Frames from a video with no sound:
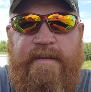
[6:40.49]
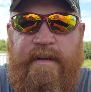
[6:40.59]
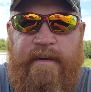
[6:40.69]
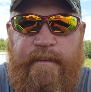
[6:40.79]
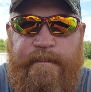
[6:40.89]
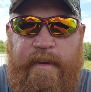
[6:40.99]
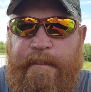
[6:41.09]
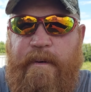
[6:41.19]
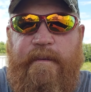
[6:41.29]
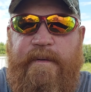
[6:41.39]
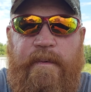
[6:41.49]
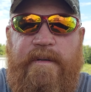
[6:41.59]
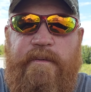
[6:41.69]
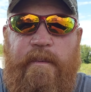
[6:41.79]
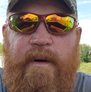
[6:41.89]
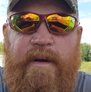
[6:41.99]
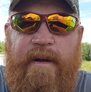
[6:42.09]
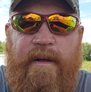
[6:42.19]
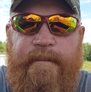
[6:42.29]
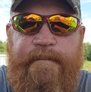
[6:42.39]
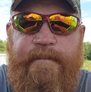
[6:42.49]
to improve the ones we're working on.